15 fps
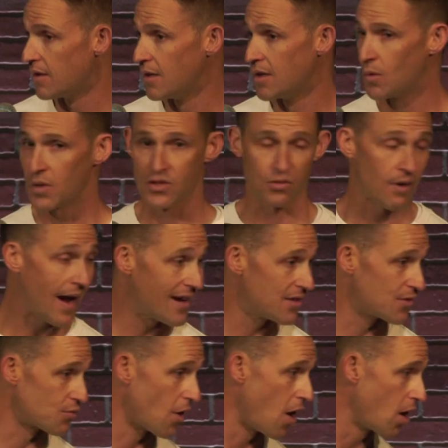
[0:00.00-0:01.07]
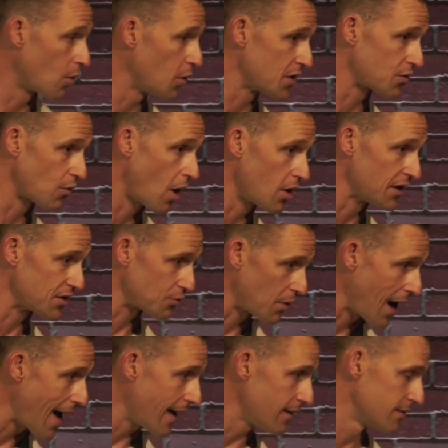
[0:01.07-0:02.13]
What's right is wrong, what's wrong is
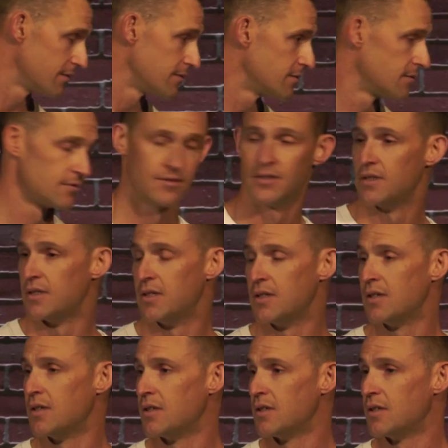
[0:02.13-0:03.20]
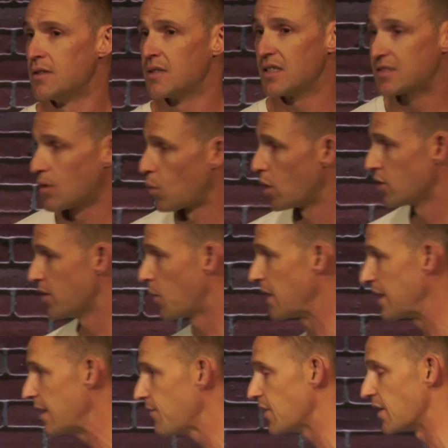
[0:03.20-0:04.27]
right. That's the world that we
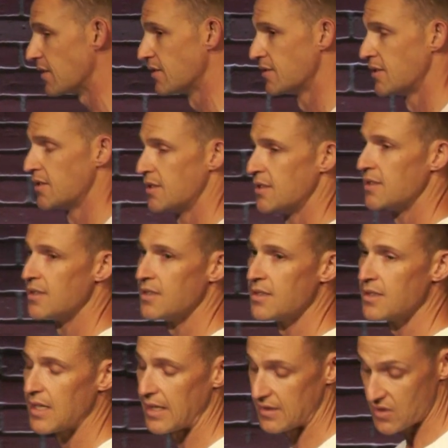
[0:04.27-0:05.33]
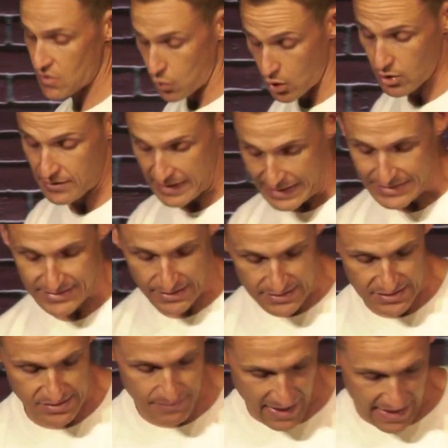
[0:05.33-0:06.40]
live in. And this world needs us
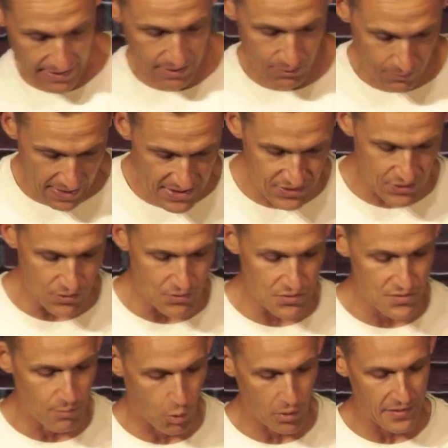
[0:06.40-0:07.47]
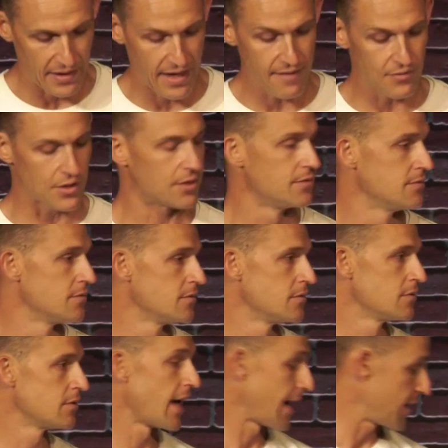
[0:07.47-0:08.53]
to make rescues more than ever.
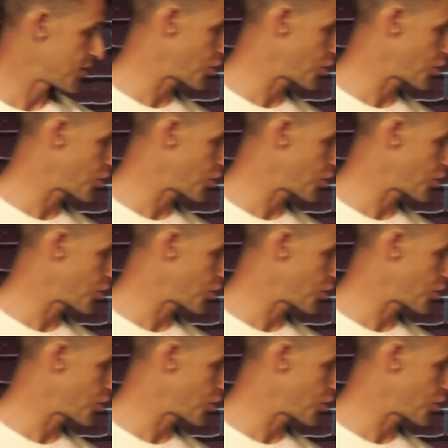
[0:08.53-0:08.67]
And as